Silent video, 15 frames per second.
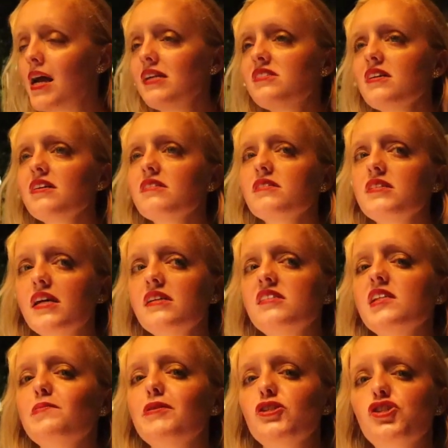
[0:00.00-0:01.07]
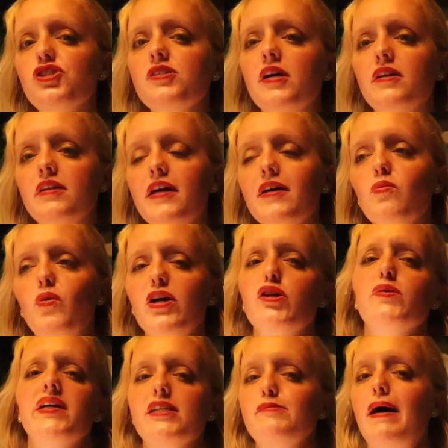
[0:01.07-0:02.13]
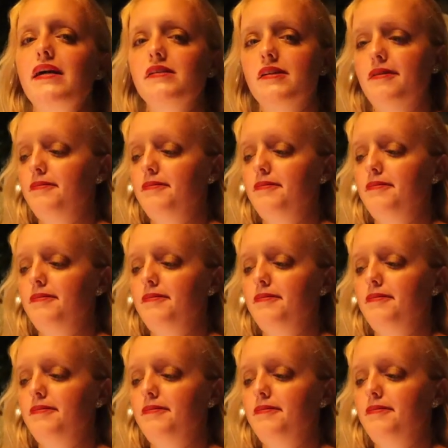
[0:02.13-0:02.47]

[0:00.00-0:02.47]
It's like tasty, but it's just kind of like what you expect.